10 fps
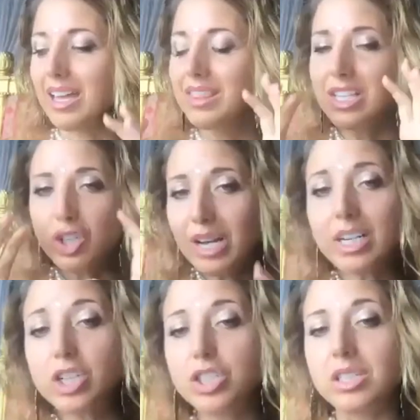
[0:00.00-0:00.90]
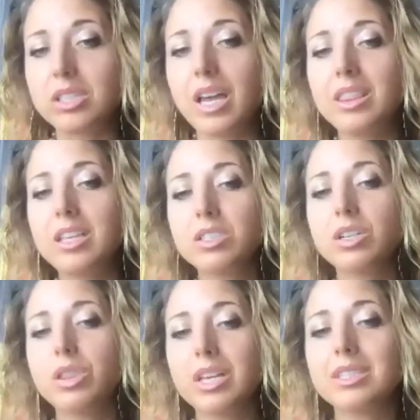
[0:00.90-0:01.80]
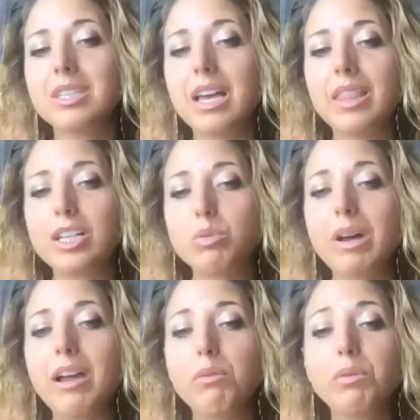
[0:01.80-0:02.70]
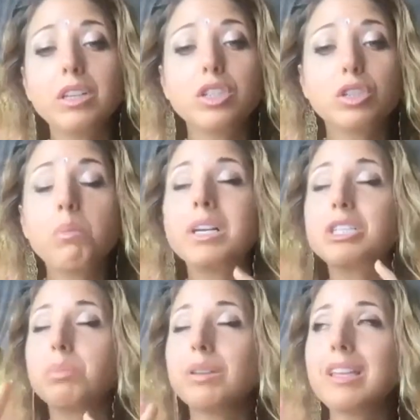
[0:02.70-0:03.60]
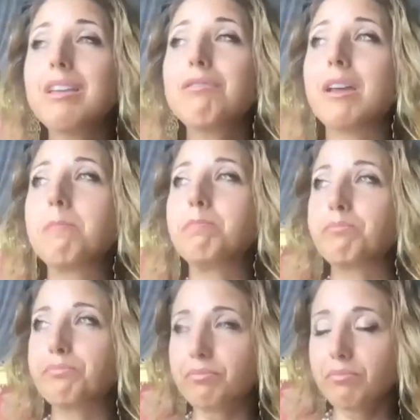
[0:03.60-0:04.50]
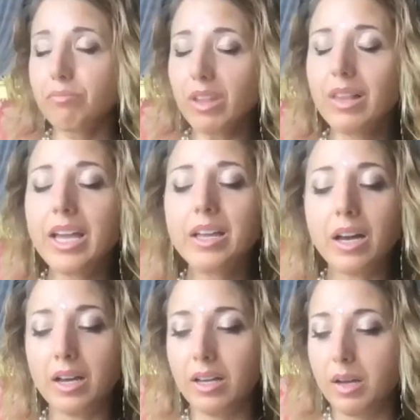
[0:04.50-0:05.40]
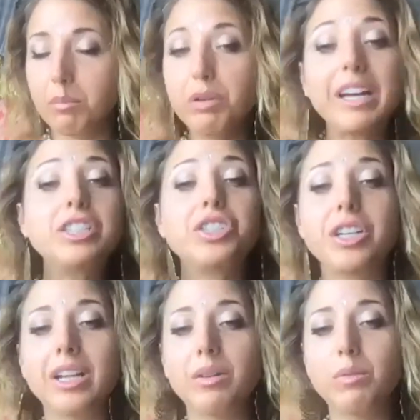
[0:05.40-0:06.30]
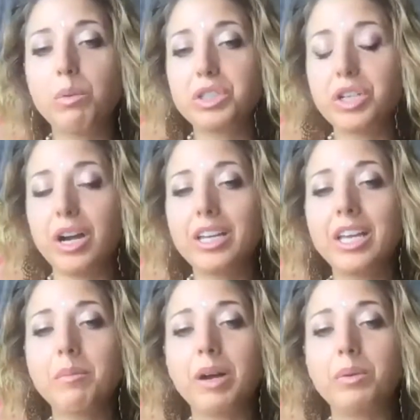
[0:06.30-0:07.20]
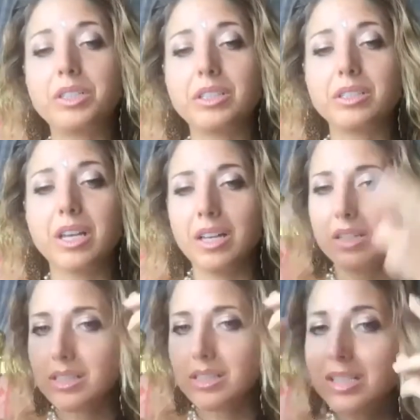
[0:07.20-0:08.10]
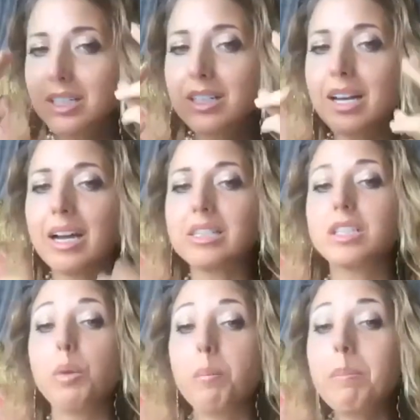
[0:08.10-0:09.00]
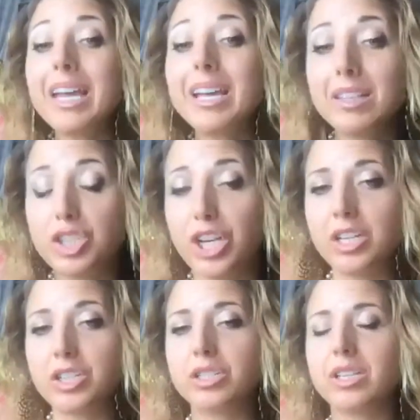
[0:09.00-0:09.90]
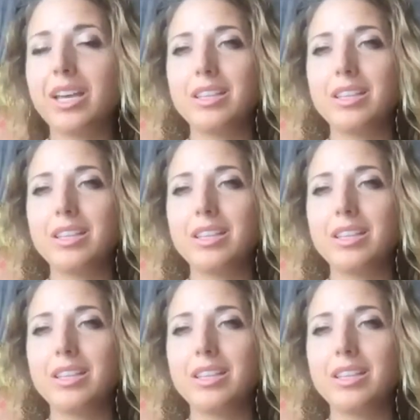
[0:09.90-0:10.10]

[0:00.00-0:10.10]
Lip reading: And these are energies, and these are things that's why I really so much believe in, like prevention and what we're talking about, which is listening to the guides, make the changes.